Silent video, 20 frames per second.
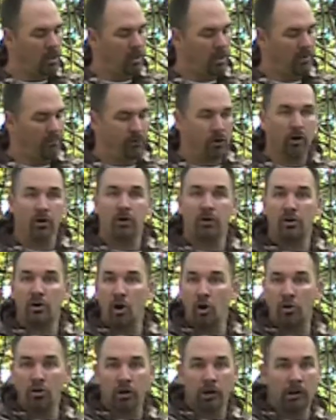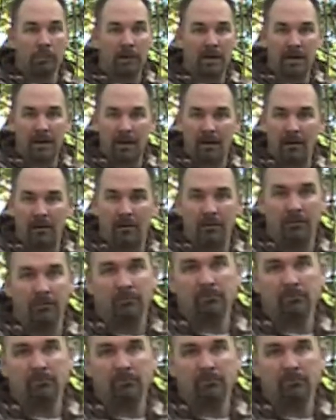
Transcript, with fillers: If you're going to know you're going to be getting,